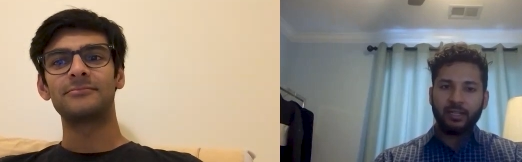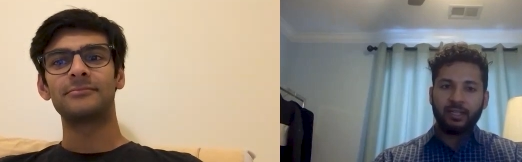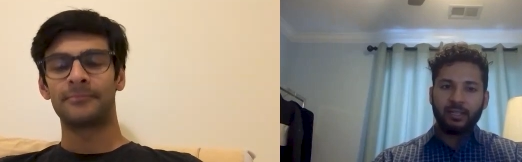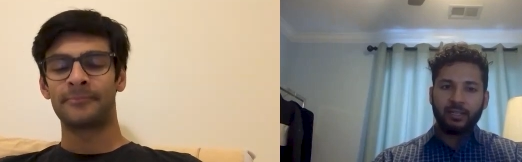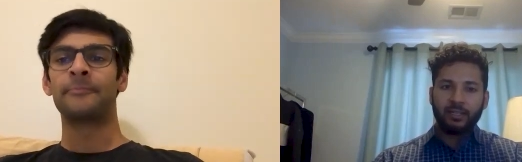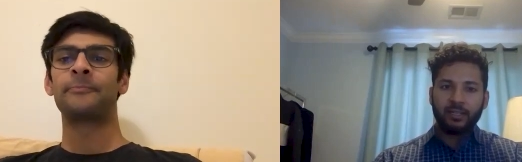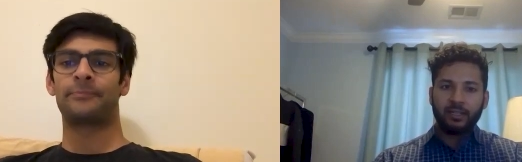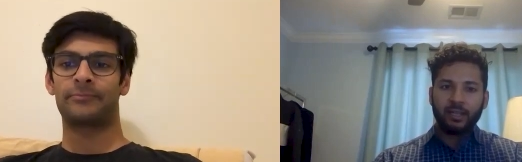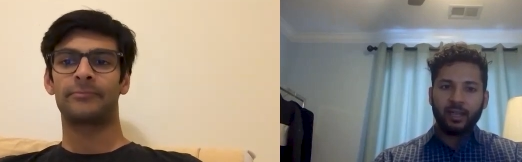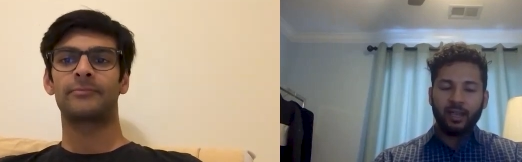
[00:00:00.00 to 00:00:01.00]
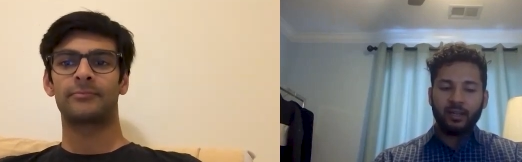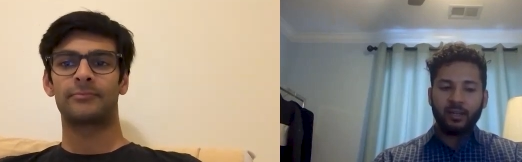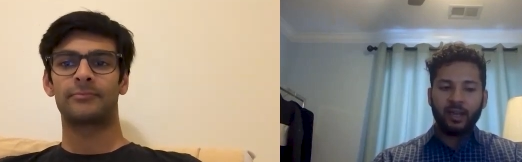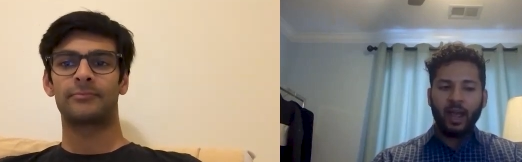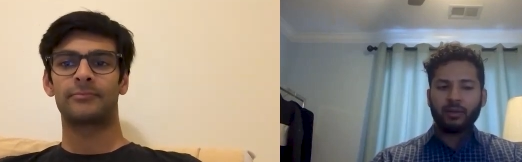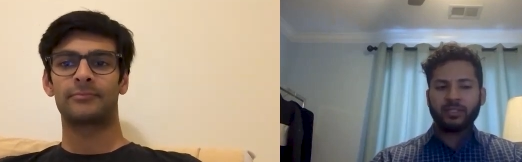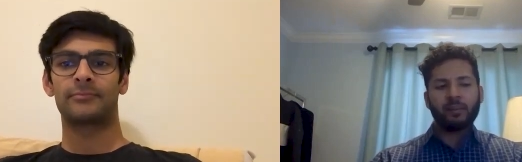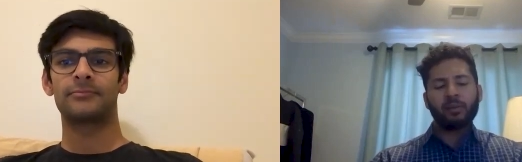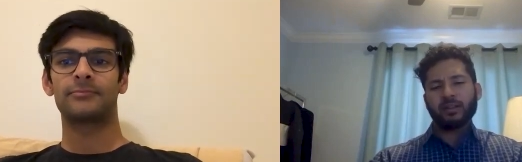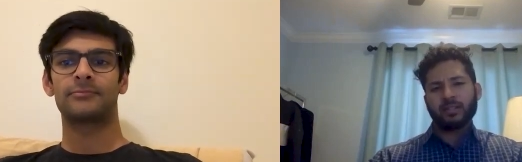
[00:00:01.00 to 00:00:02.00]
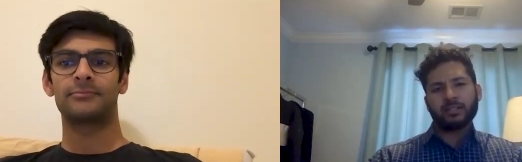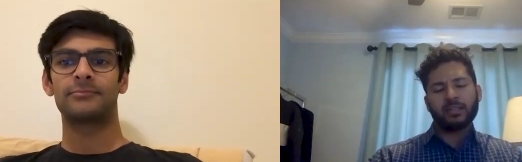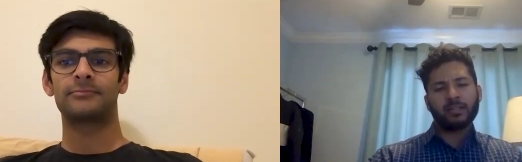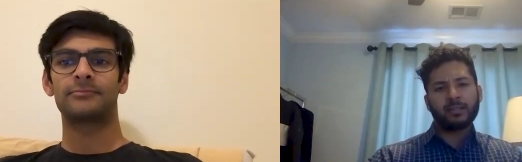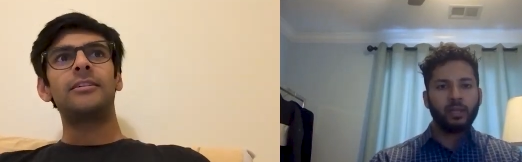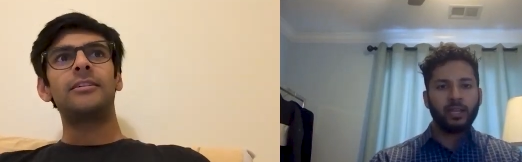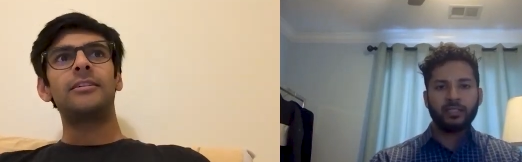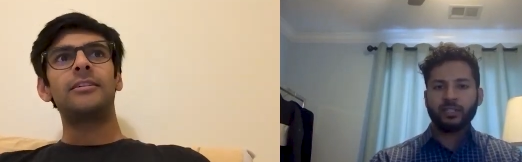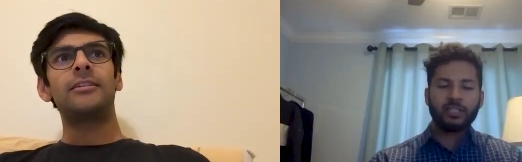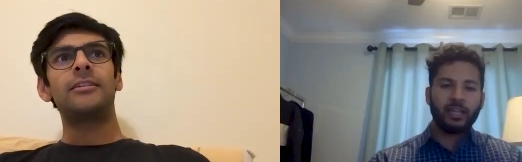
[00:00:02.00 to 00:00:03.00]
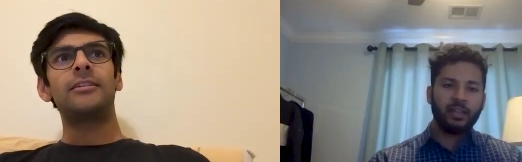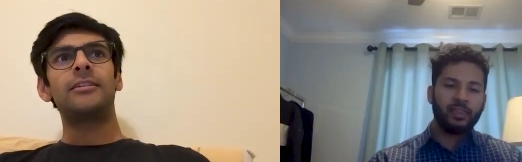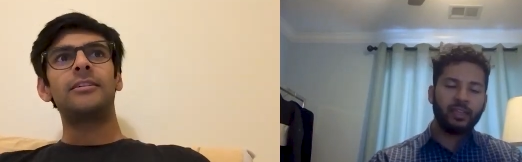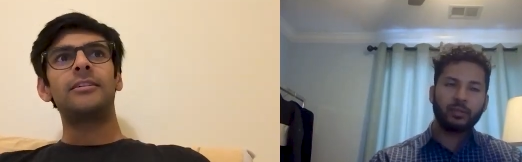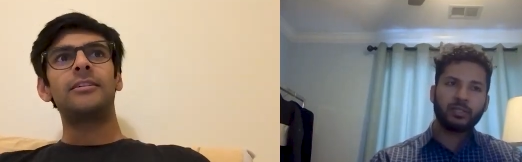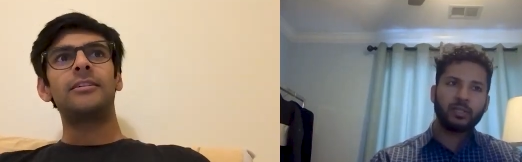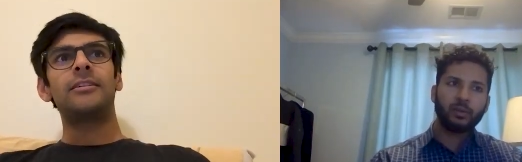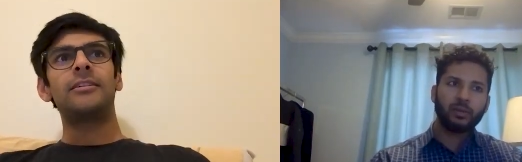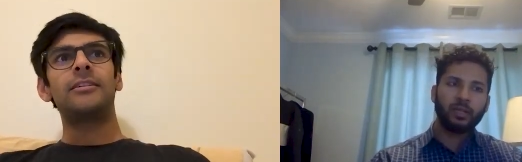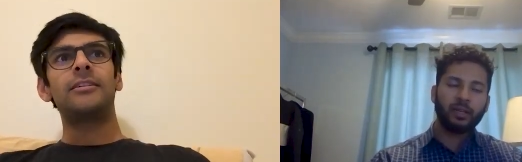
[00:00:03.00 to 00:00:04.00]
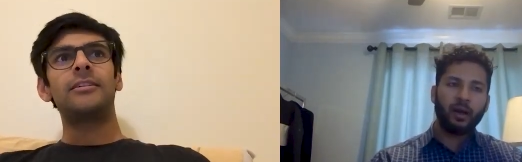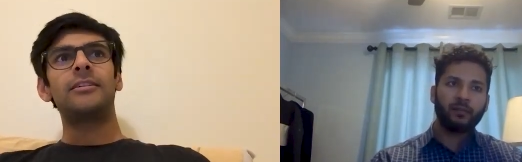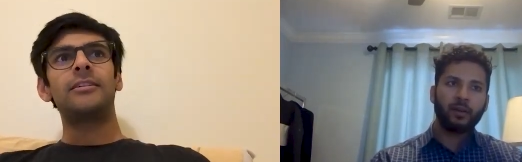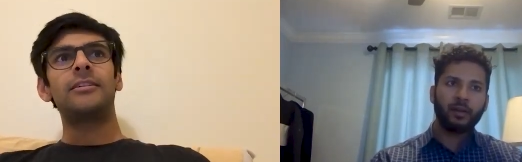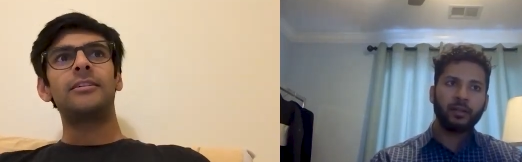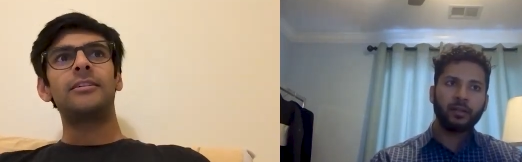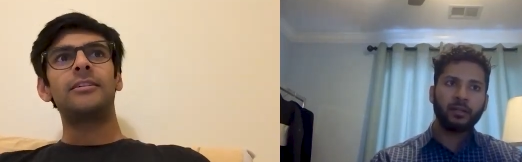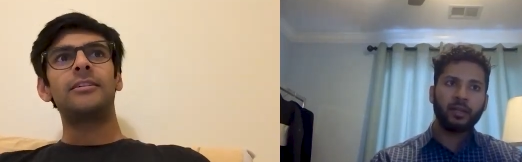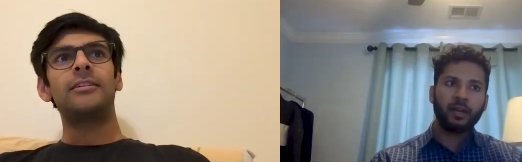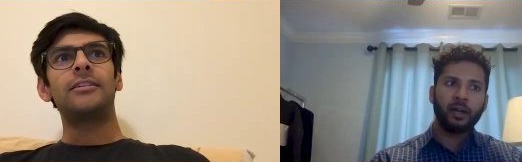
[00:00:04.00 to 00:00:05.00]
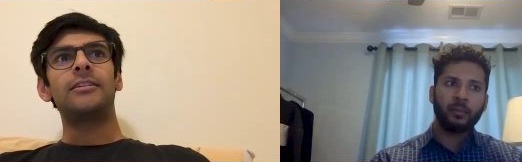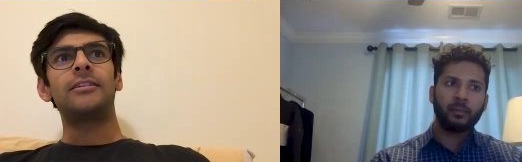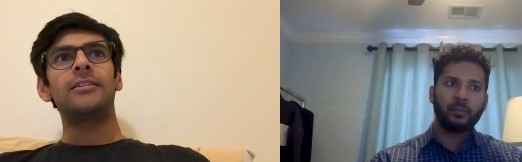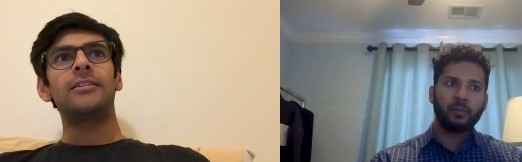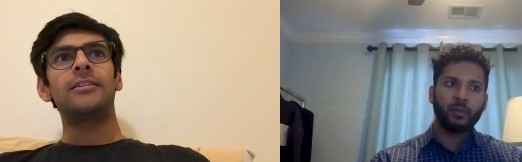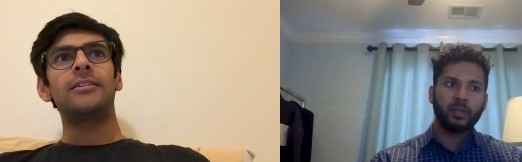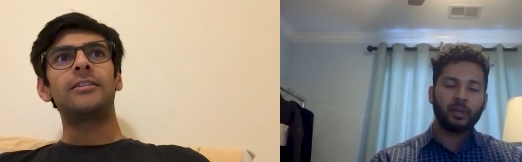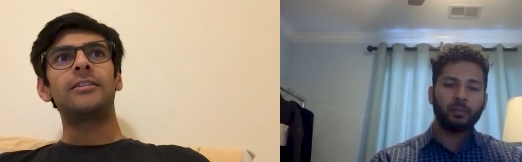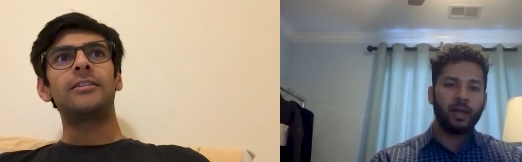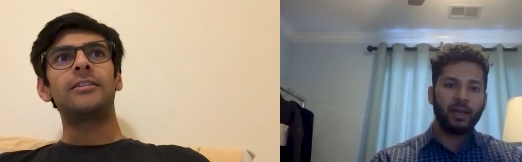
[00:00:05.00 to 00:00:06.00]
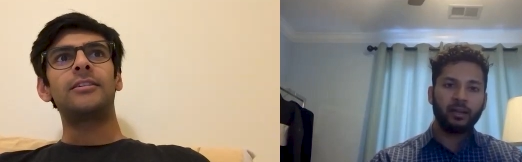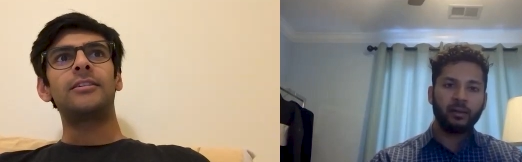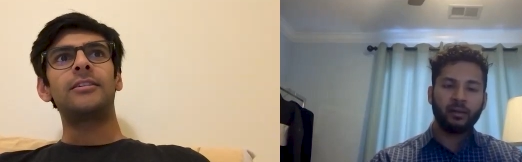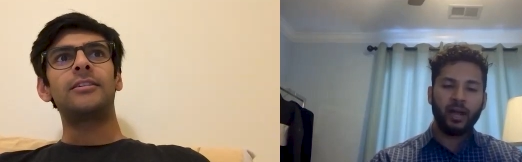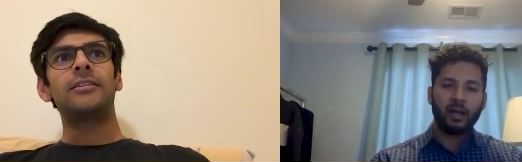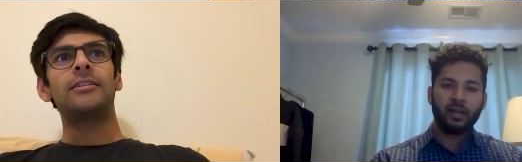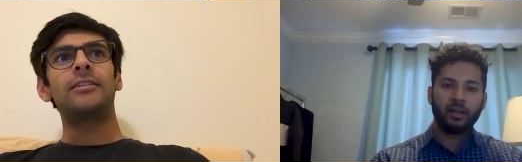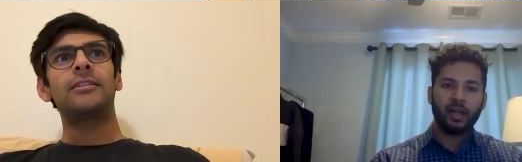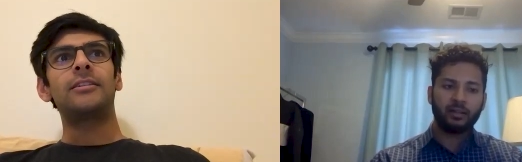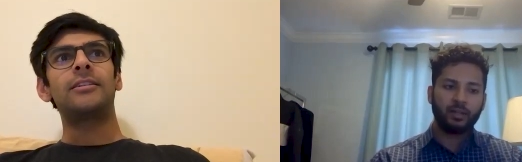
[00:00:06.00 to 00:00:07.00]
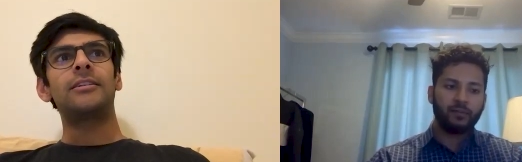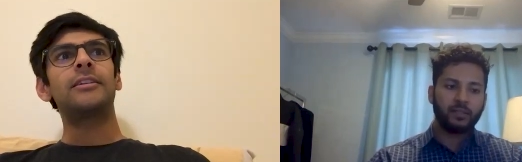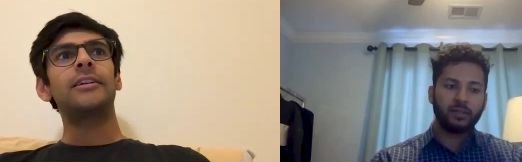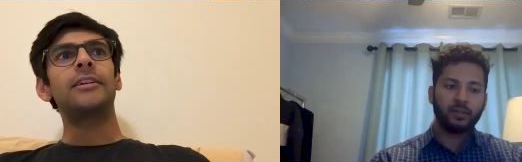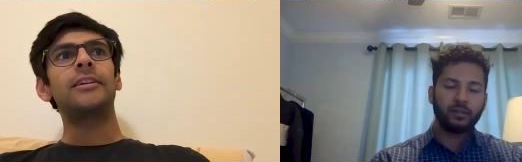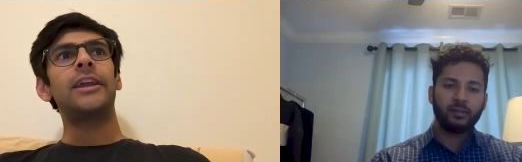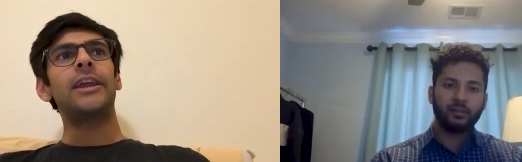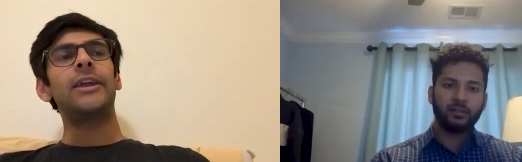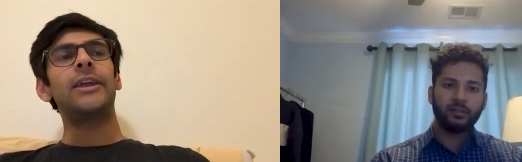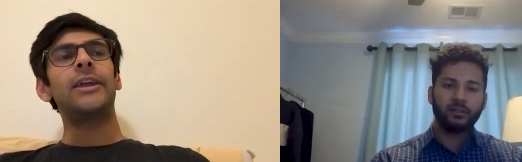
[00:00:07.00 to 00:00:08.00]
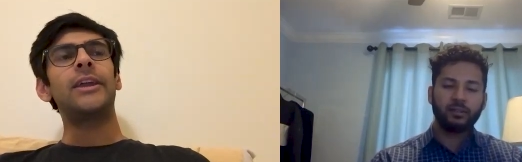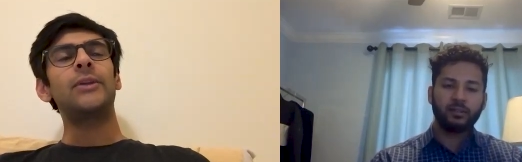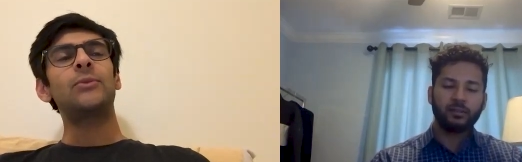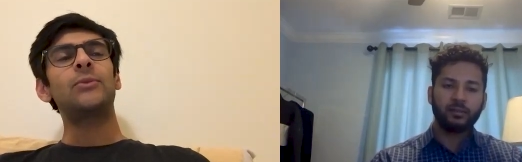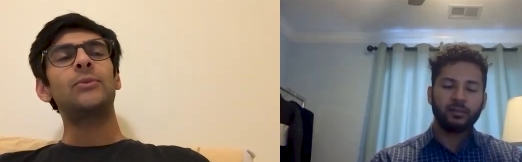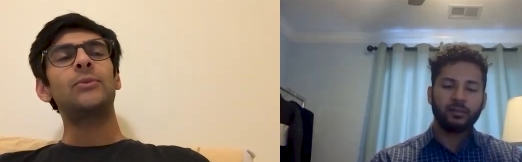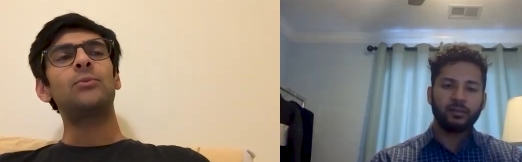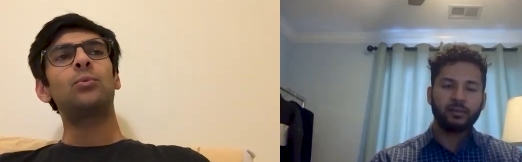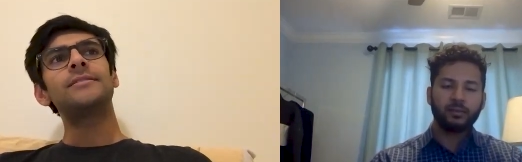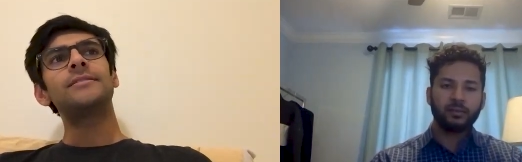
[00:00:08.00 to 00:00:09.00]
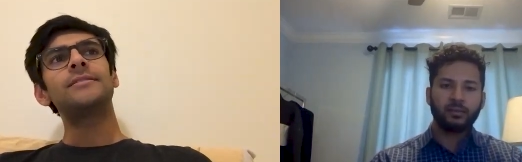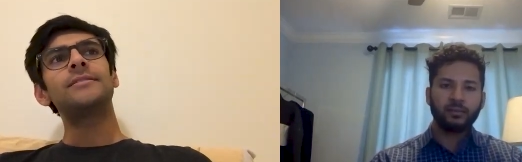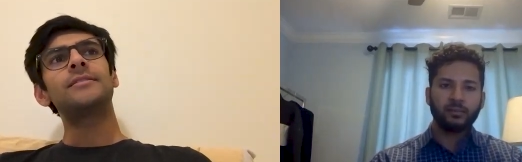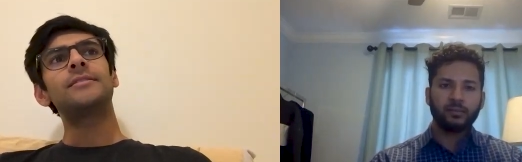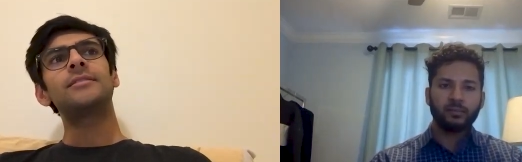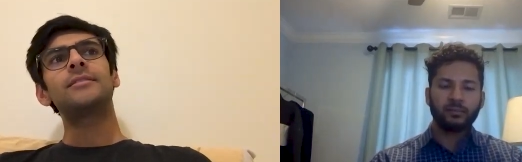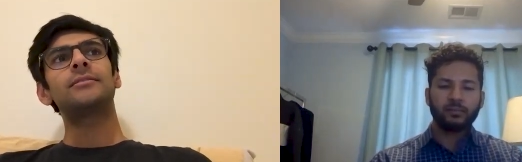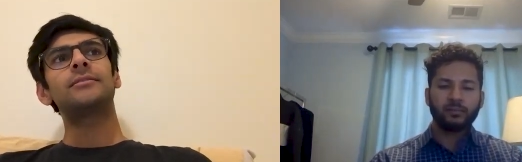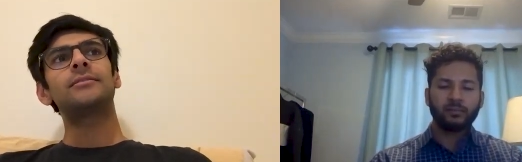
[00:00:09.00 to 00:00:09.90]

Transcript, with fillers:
Speaker 1: Mm-hmm. And uh, how is that process like? Like, is it just like a thing you you click off on um, when you're applying, or how, how do you have to? It was,